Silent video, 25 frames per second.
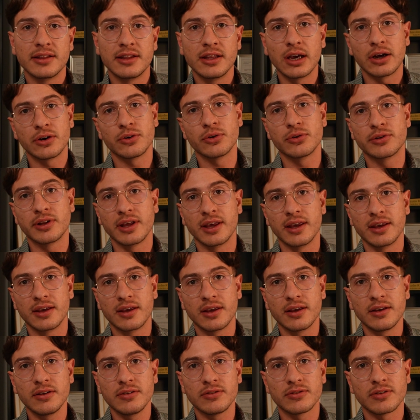the
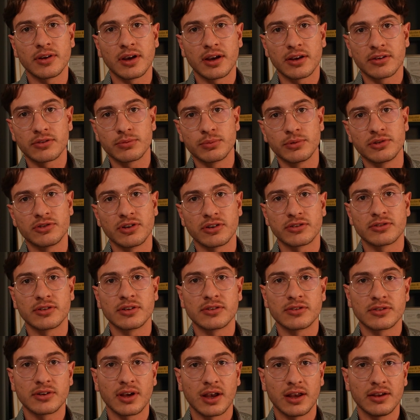undertakings, as we just
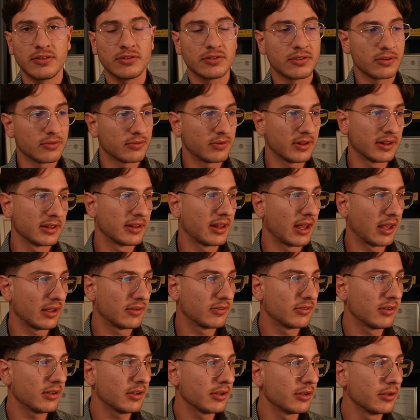discussed,
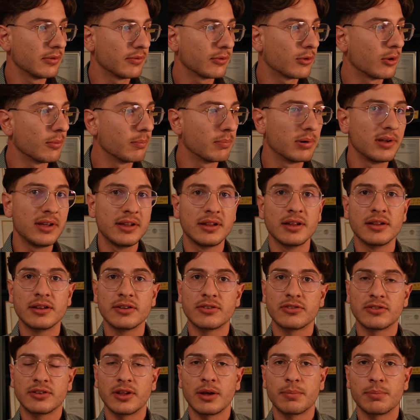fantastic, you've completed
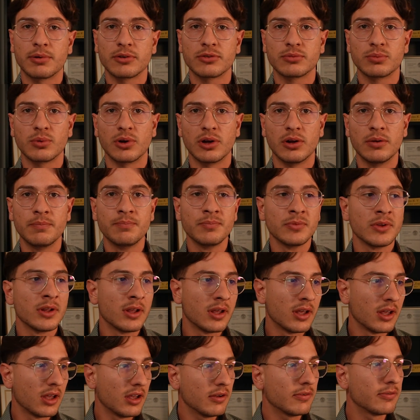this step as well.
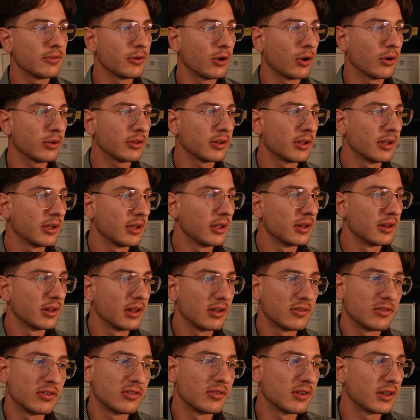If not,
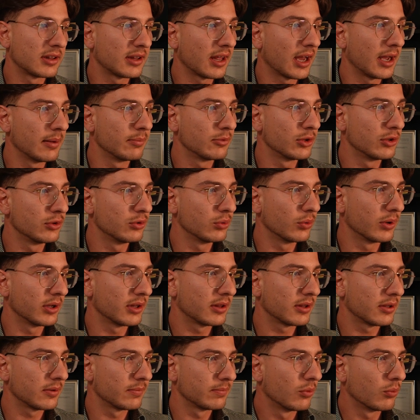this is the time to do
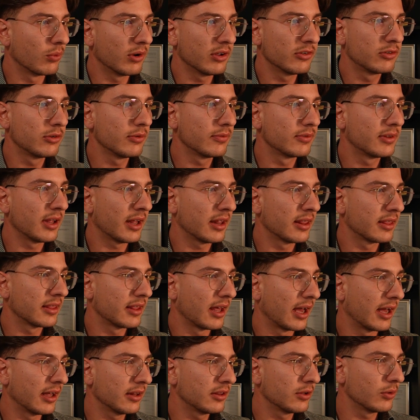it. Once you've done
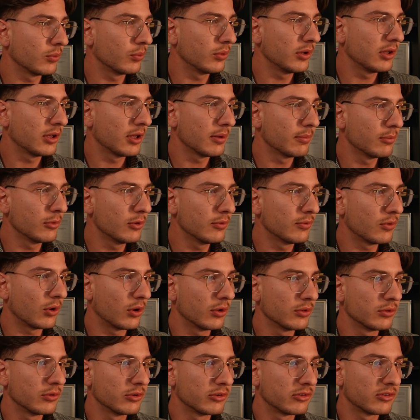that, we can move
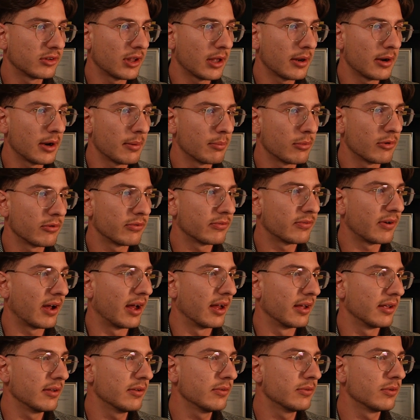on to step number
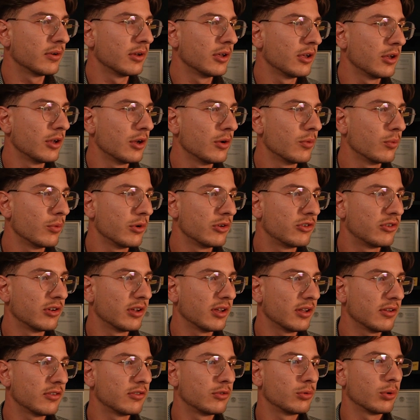5, which
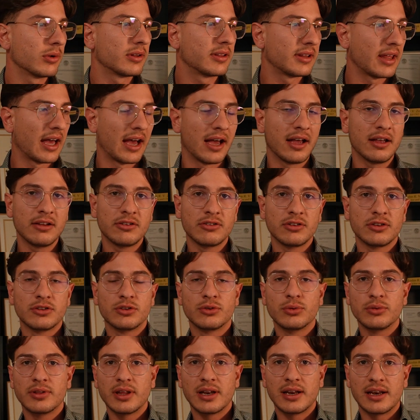is to attach
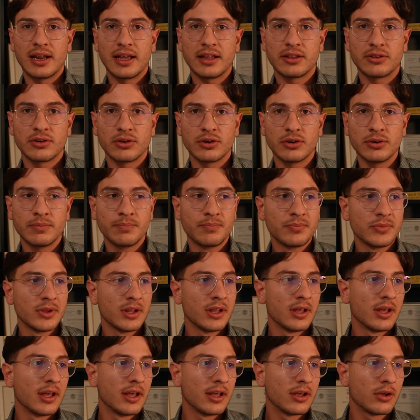to the letter
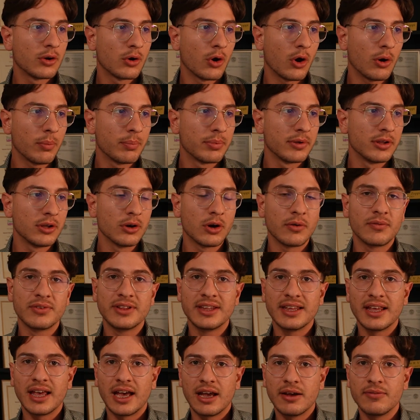a copy of
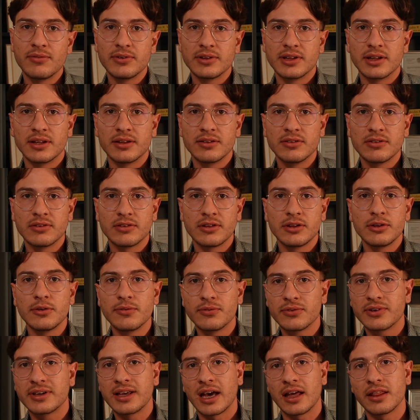the evidence that
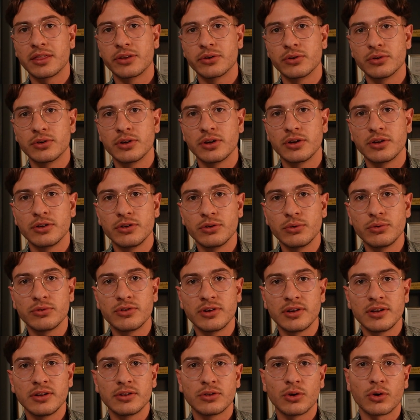you've gathered using